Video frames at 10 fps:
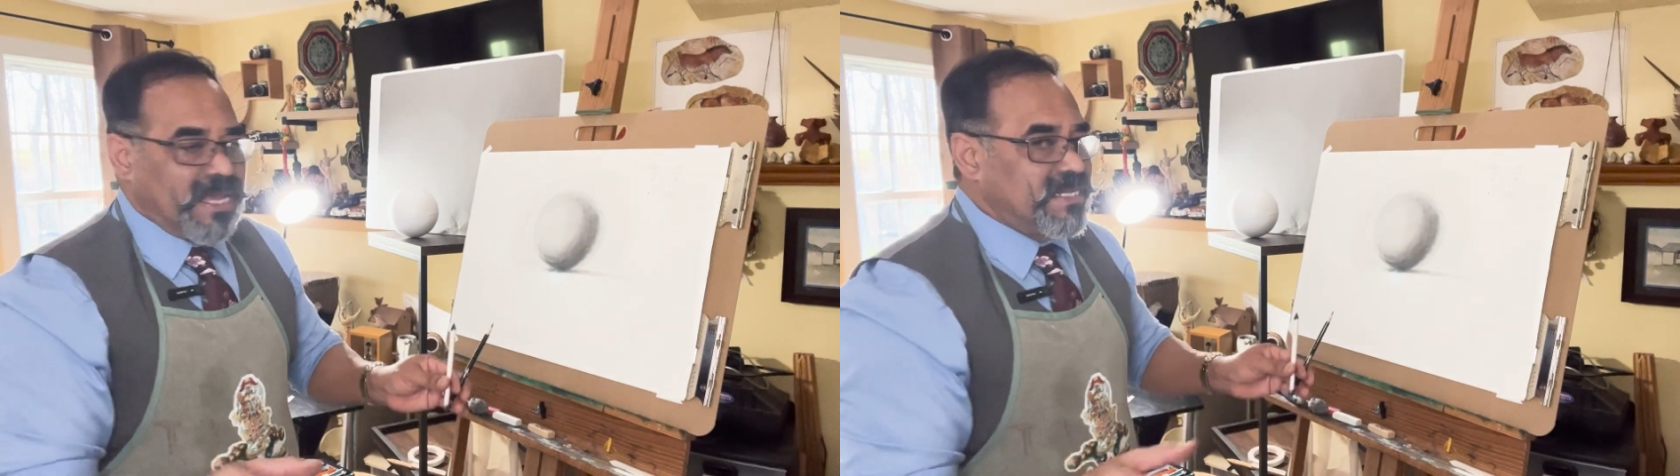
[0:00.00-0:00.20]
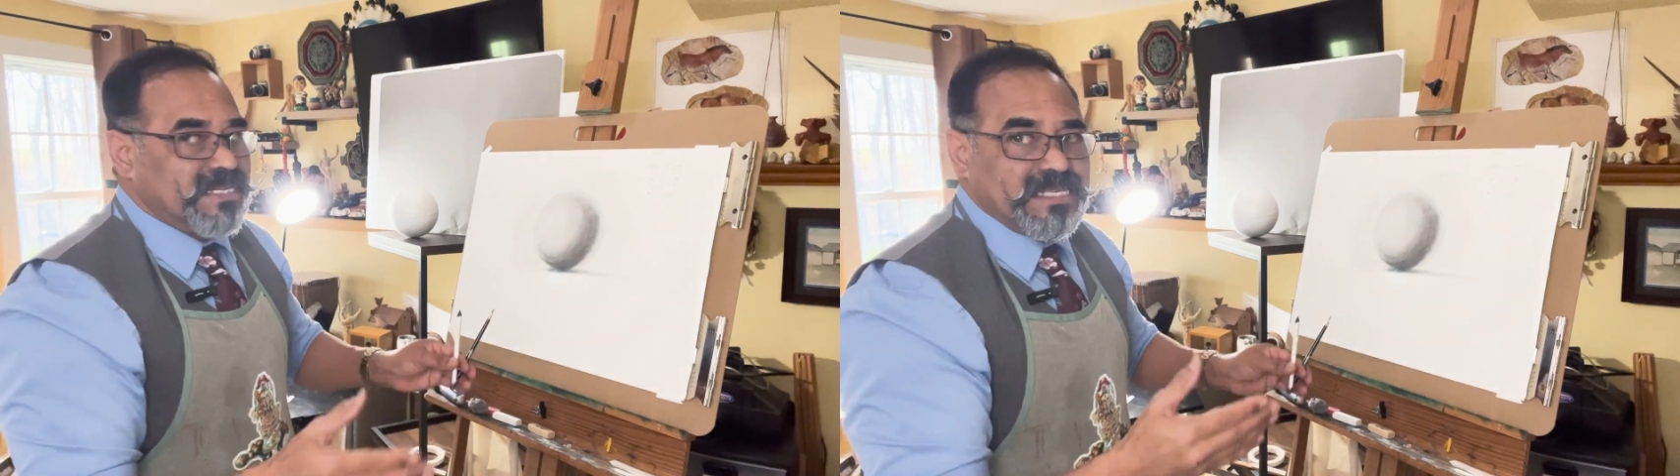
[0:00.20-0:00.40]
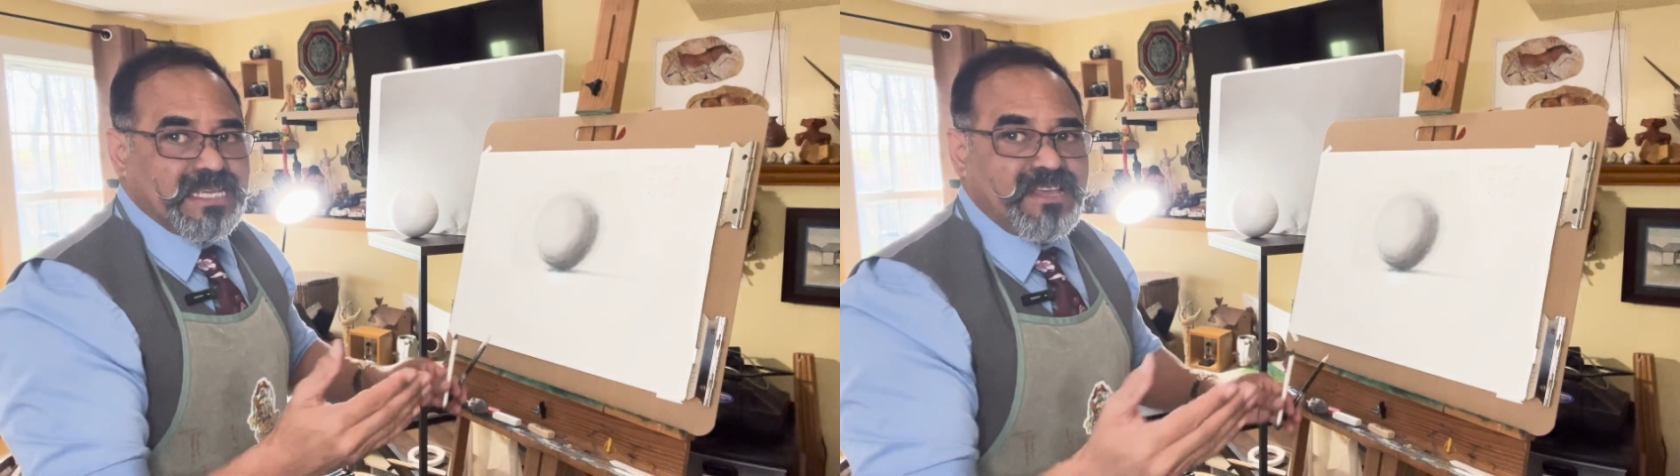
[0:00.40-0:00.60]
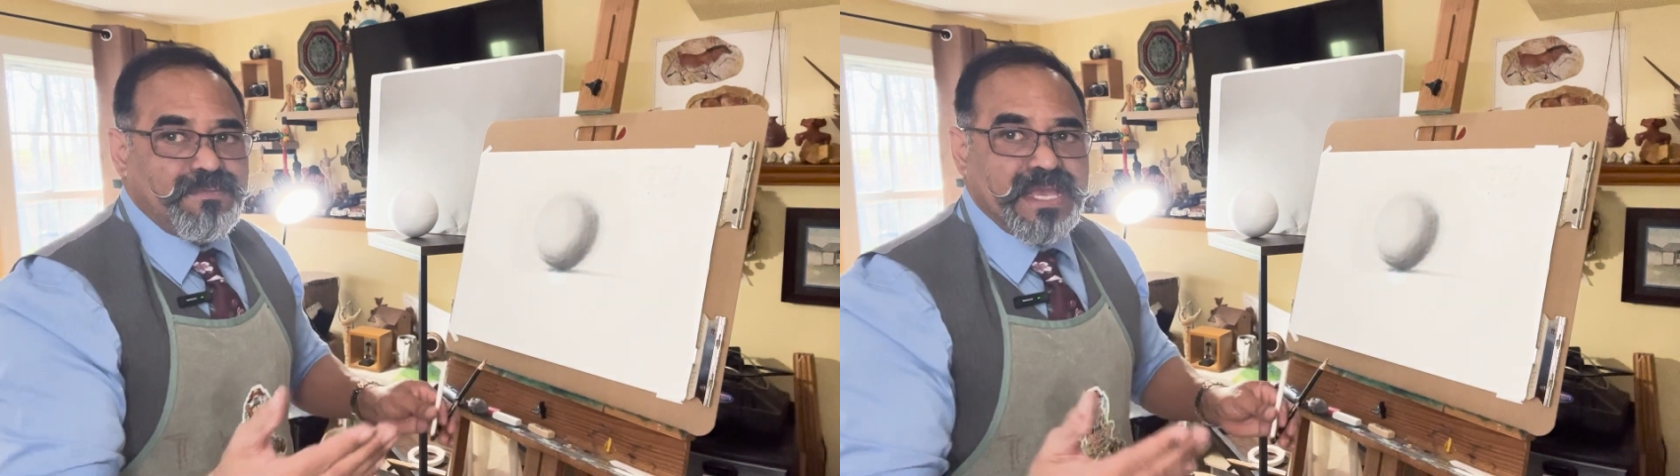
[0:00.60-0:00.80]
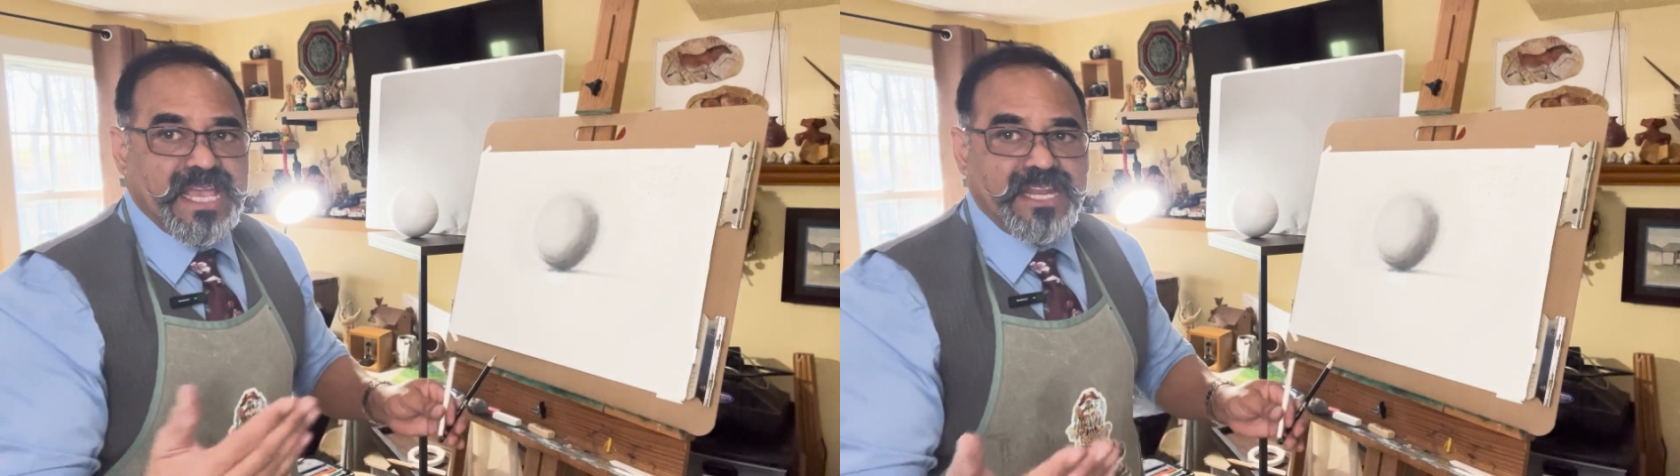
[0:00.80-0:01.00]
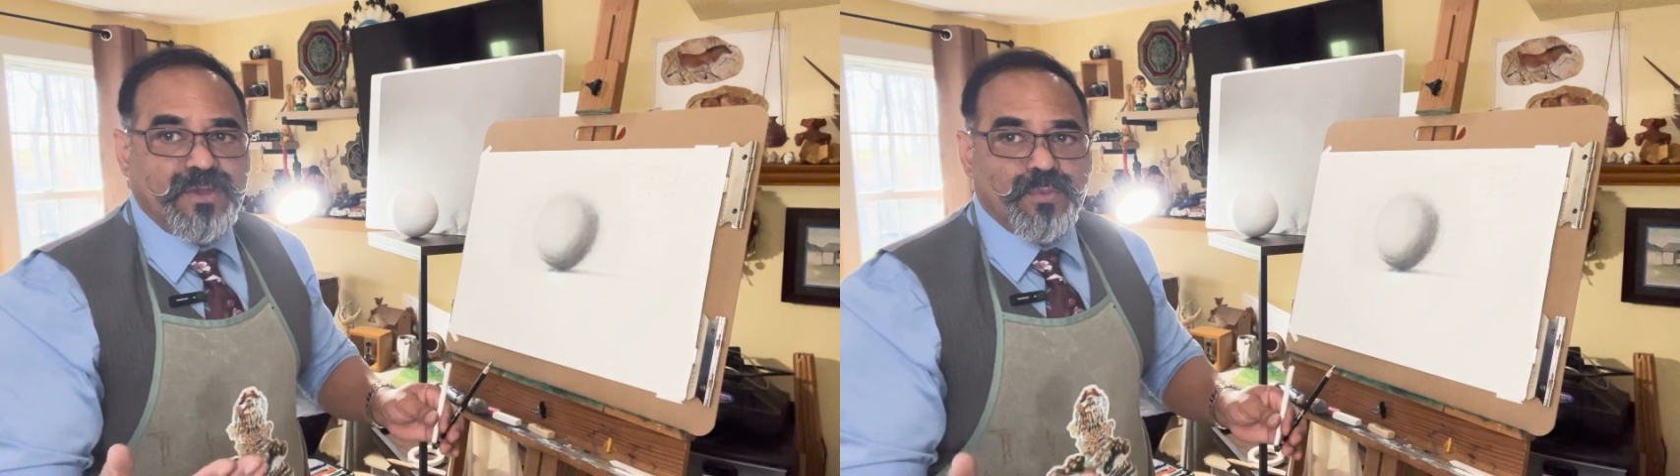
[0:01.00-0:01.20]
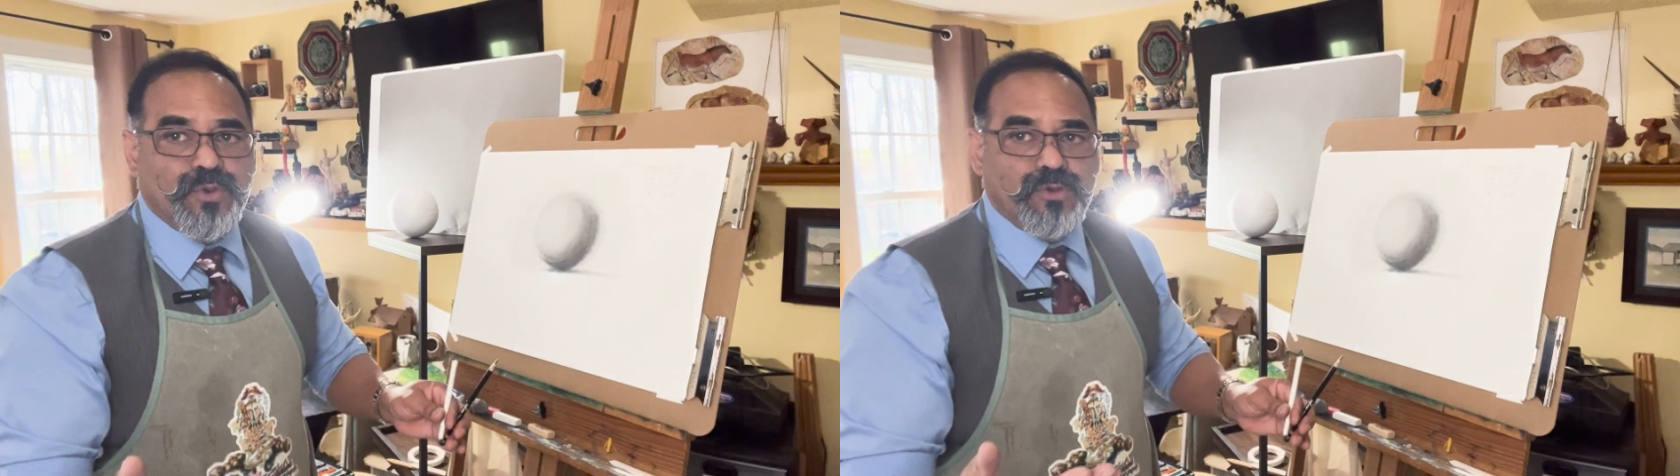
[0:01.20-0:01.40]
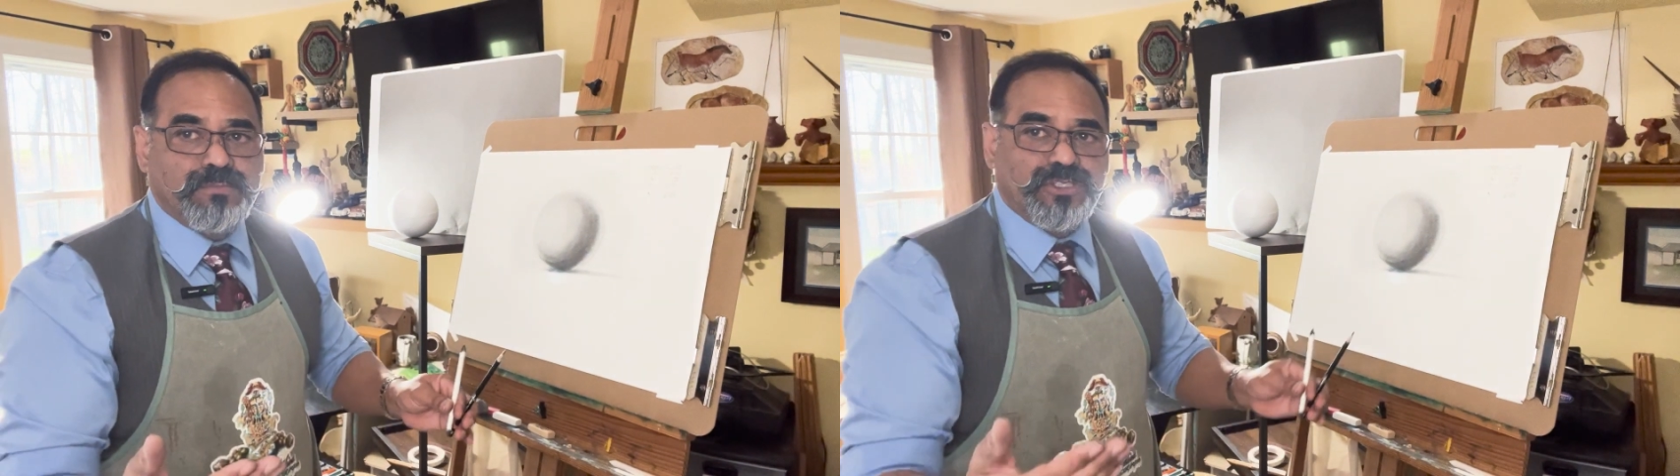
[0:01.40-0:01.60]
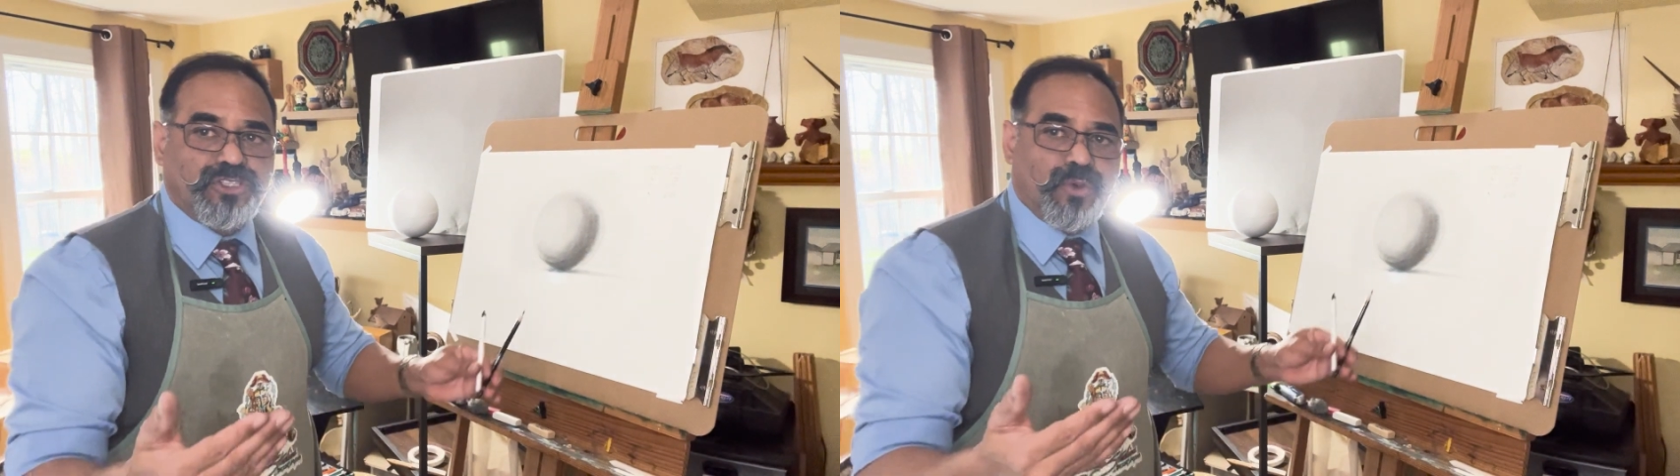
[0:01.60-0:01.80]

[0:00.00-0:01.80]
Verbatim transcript: it doesn't give me any room to